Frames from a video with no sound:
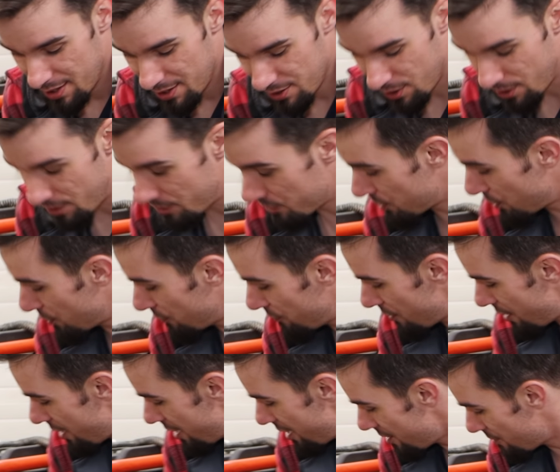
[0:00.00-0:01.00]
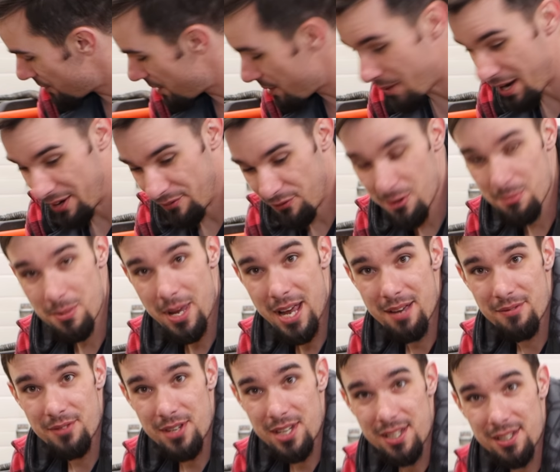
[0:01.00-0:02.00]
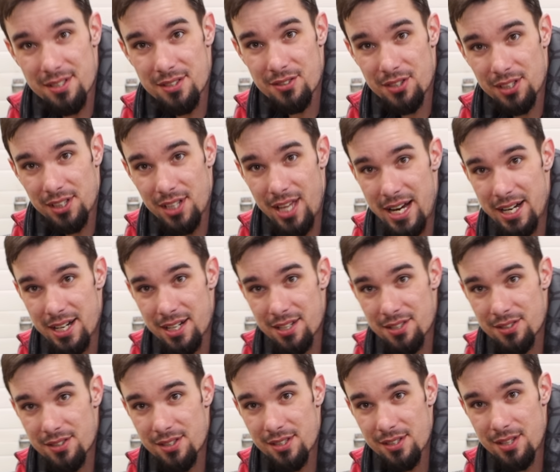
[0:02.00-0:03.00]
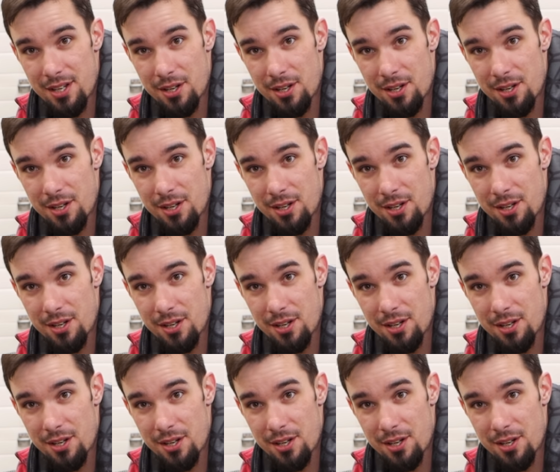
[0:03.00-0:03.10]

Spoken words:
So far we went from heaviest to lightest.